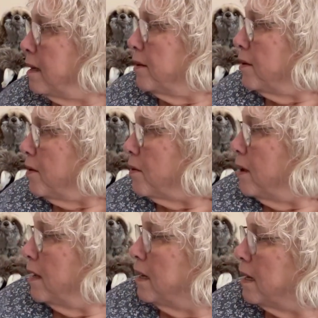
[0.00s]
So
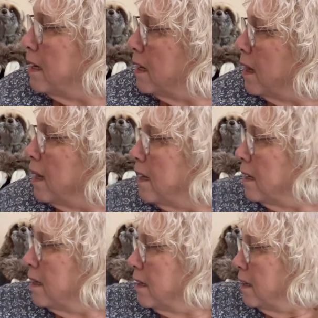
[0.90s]

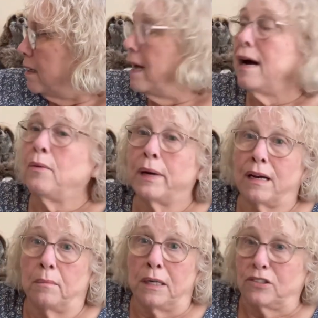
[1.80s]
now we
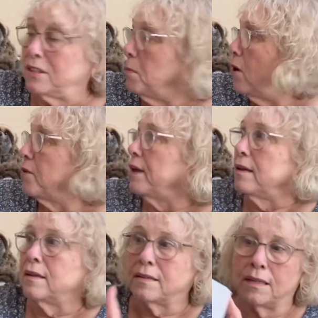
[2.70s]
got a bunch of small
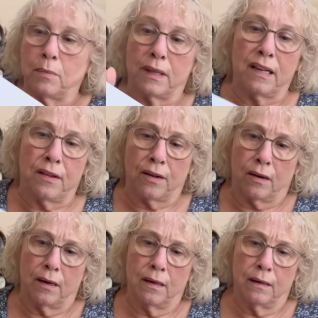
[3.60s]
things. Let's see what these are.